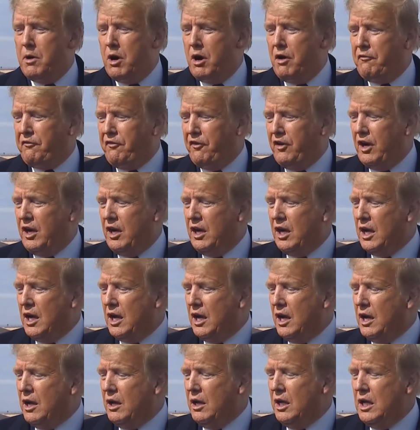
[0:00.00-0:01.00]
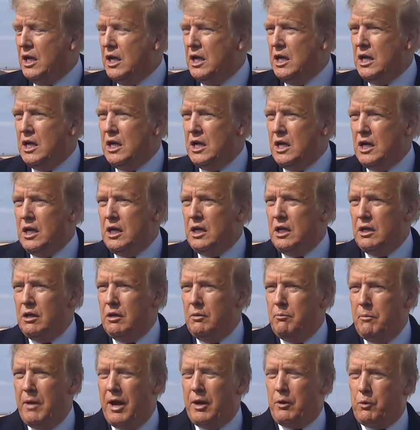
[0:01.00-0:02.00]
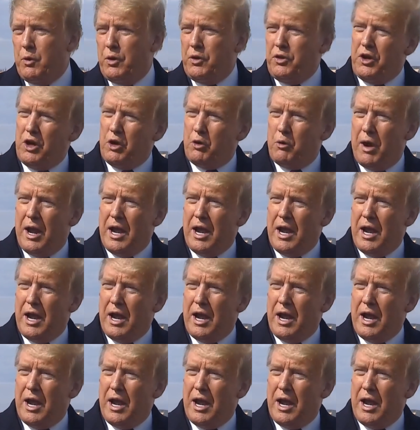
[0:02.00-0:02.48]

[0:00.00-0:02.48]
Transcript: Murphy met with the